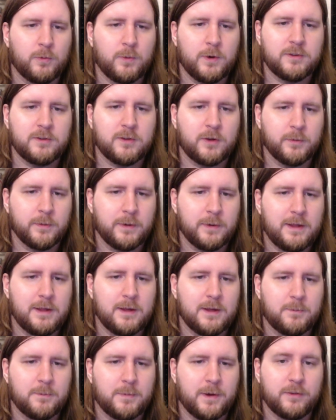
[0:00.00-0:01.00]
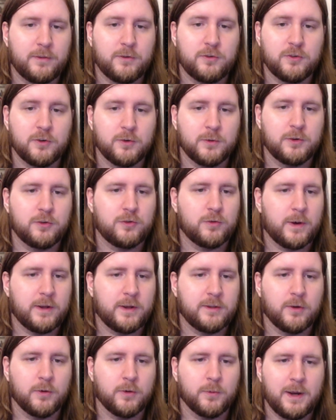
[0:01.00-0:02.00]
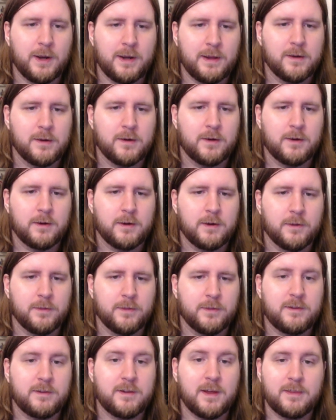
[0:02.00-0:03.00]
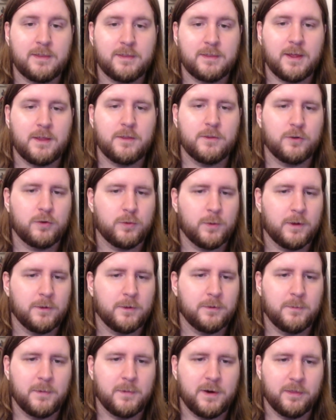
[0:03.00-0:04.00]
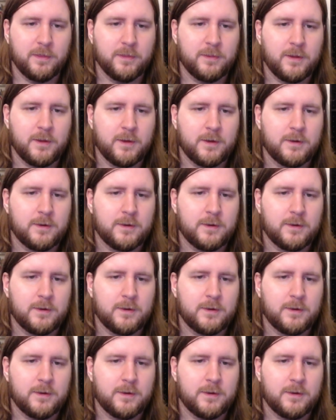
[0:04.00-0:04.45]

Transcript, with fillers: was already hit by the Shuras twice already, on the 10th and the 12th month.